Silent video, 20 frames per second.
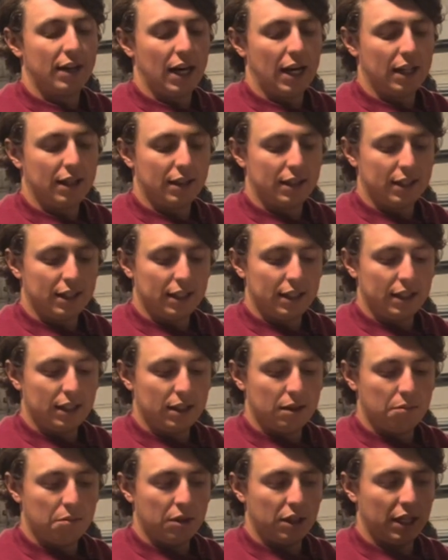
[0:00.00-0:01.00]
got
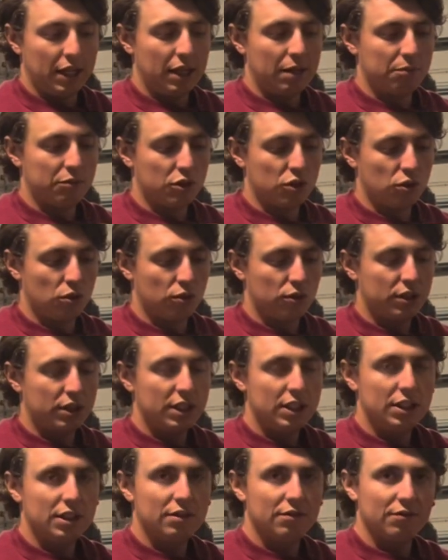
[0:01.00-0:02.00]
the Millennium
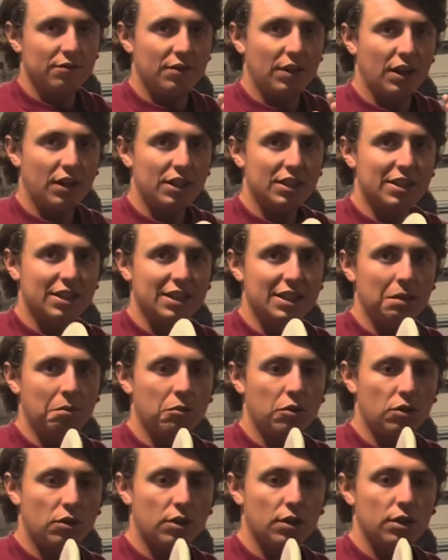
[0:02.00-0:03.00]
Solstice. Very
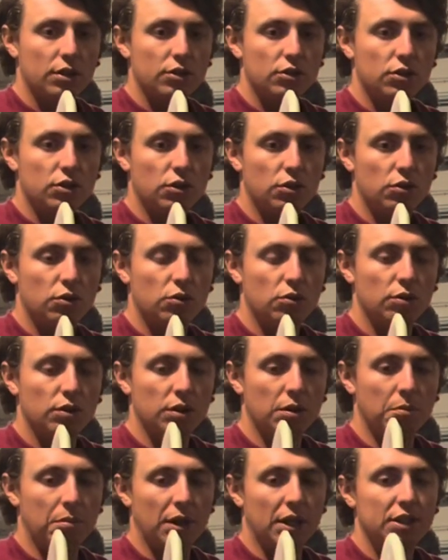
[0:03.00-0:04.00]
similar to
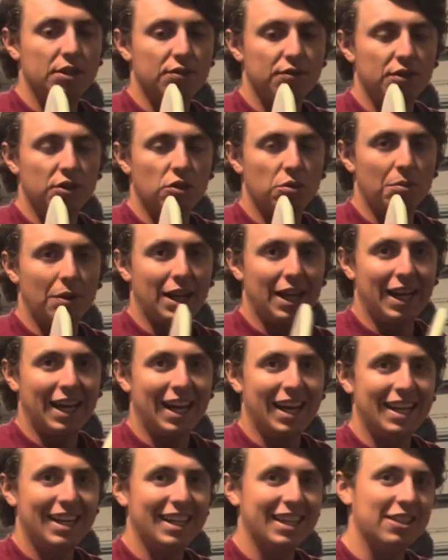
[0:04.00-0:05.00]
the buzz feel in my
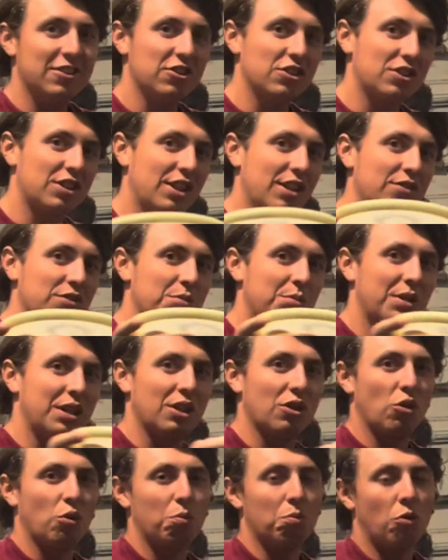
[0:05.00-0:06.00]
hand. It just gives me
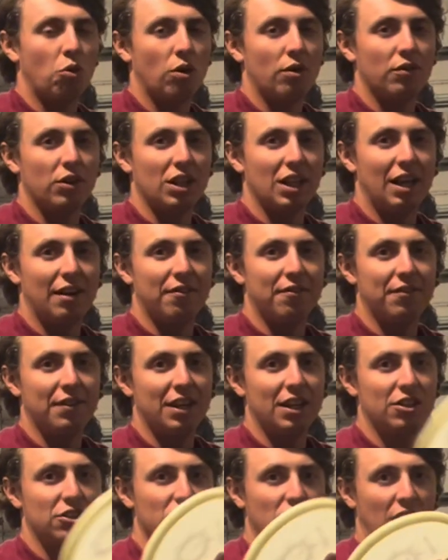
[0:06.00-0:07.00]
a little more of a left
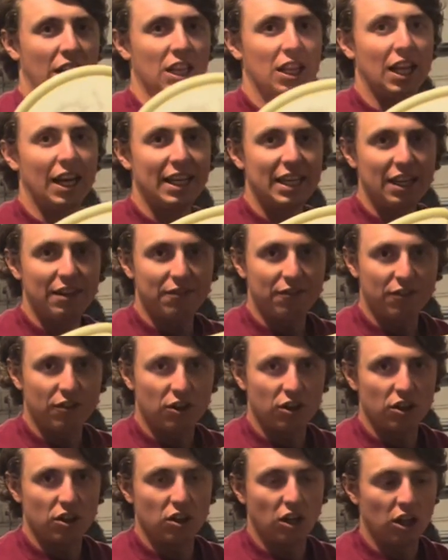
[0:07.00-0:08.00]
finish. I like it
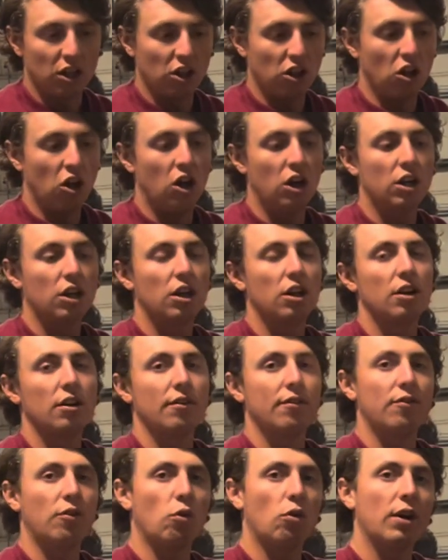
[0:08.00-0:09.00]
for a
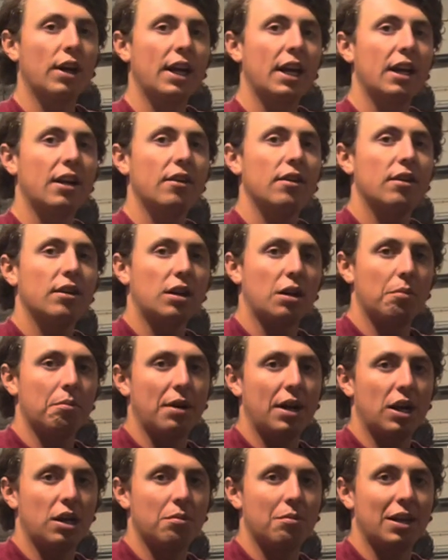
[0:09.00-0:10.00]
longer forehand
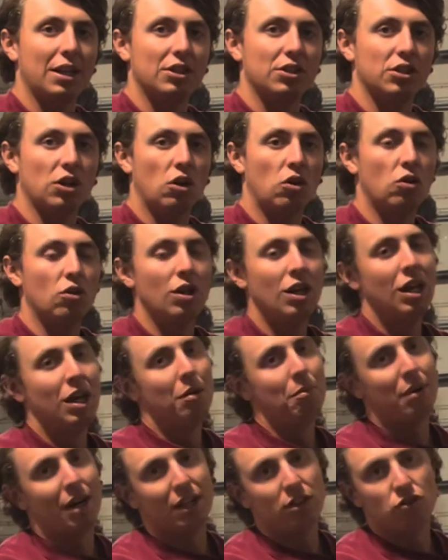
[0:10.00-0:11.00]
compared to my zone,
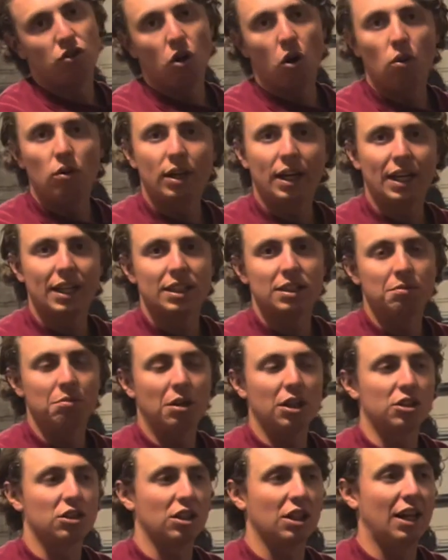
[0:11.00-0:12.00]
but I don't get as
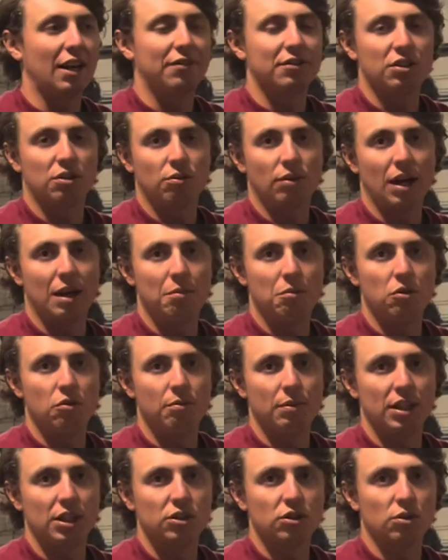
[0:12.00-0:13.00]
much left to right
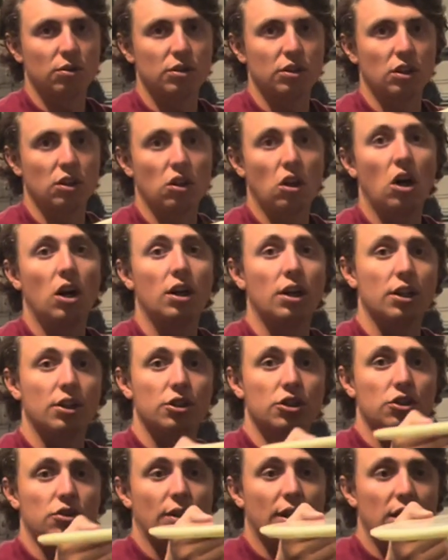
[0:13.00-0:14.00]
movement. So it's a longer,
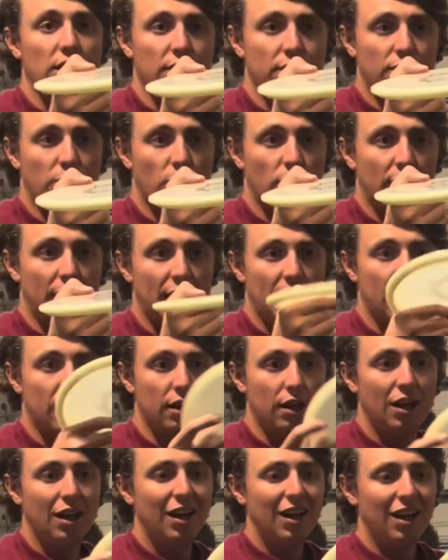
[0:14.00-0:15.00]
straighter forehand.
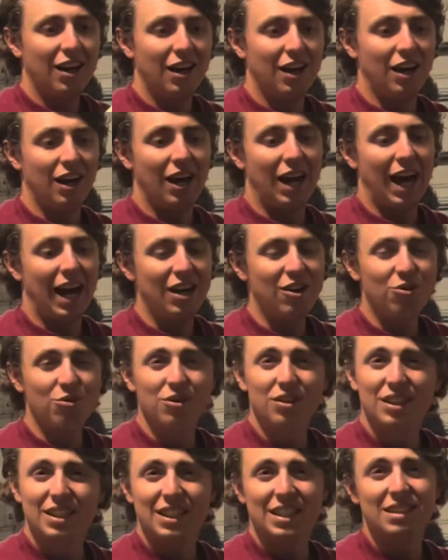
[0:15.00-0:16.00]
I don't
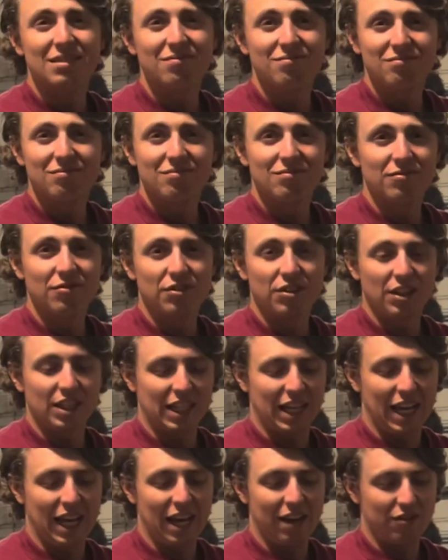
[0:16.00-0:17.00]
really feel
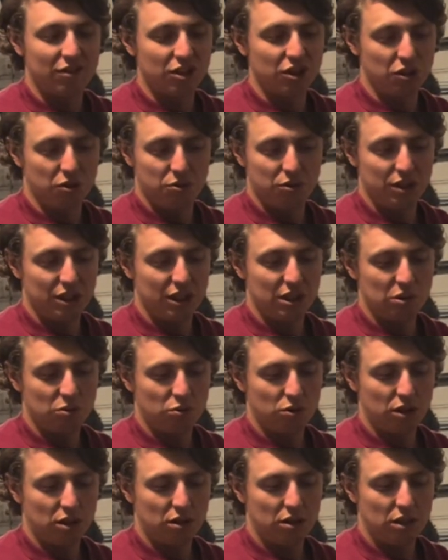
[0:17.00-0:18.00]
like I ever use this
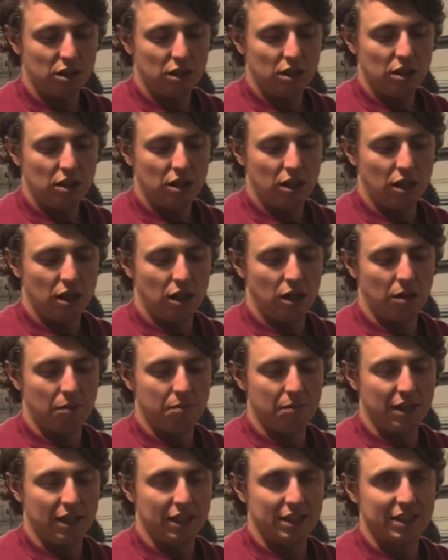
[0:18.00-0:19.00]
one.
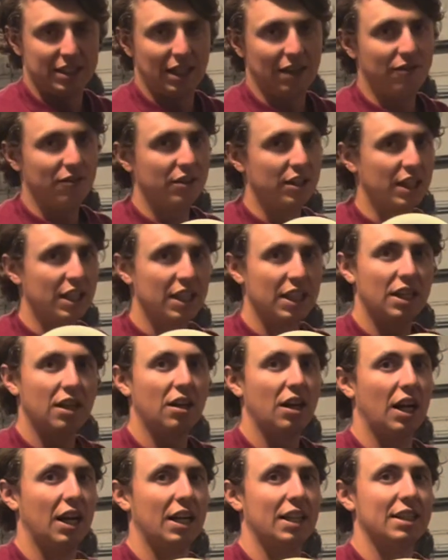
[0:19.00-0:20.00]
It's definitely in
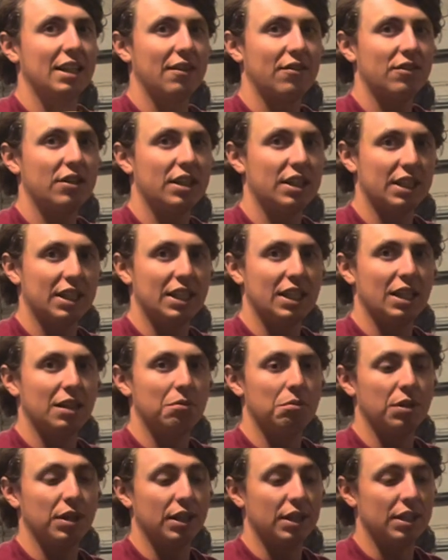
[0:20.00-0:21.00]
there. I definitely need
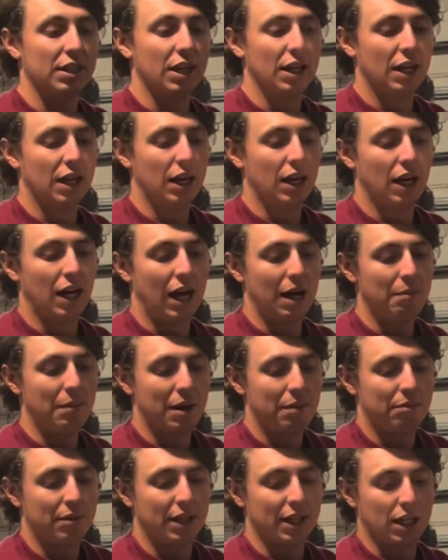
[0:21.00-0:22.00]
it, but I
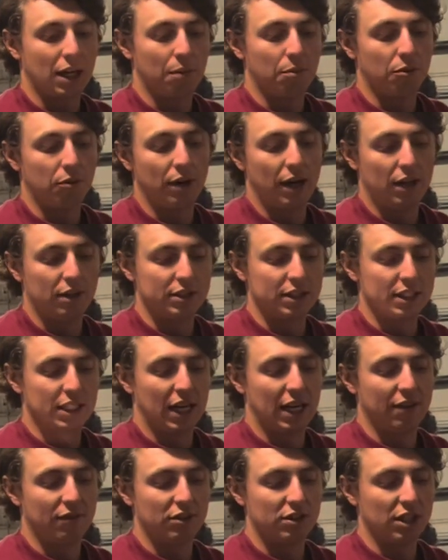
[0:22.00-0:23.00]
might play a couple rounds and
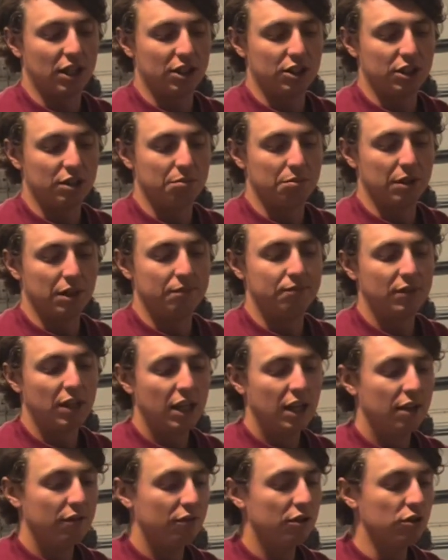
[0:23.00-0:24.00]
not even touch it. But
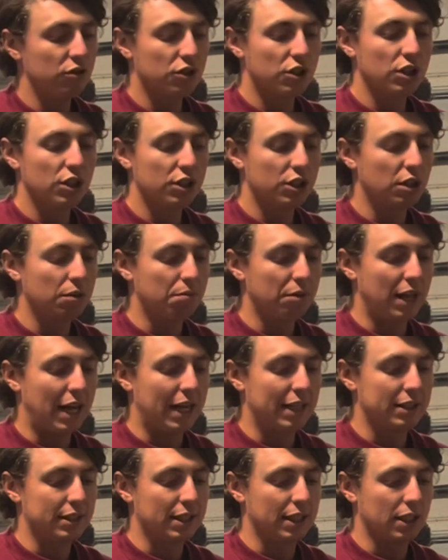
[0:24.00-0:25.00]
feels good, good
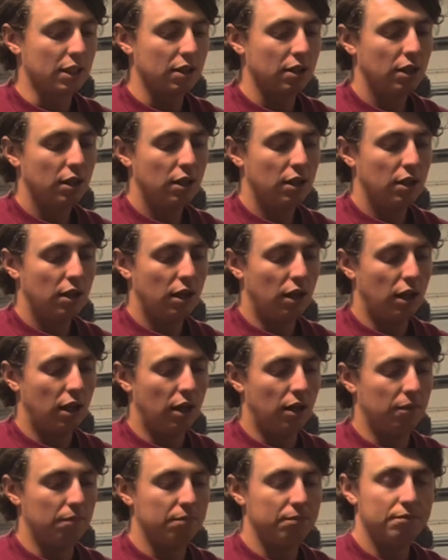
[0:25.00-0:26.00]
plastic.
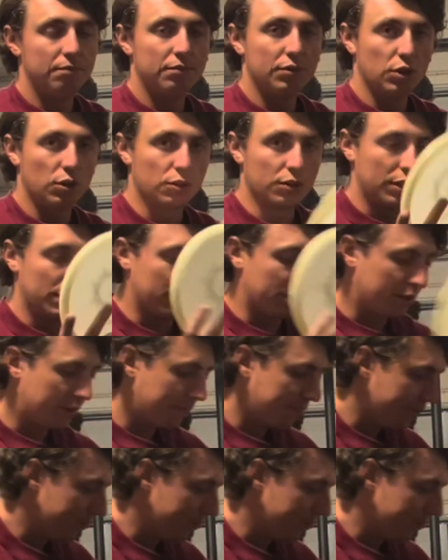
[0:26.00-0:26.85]
Solstice.